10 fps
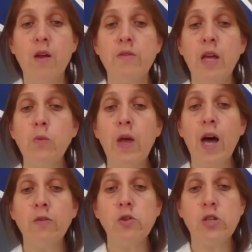Then we
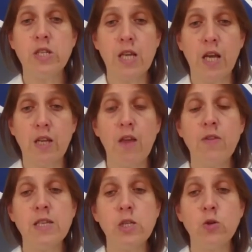have to decide if
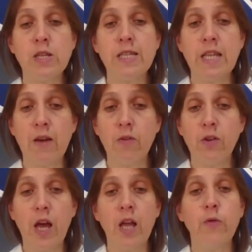the student's
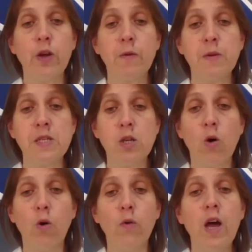level and frequency
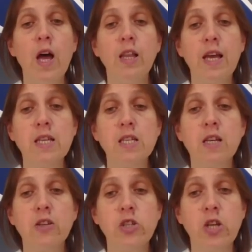of lexical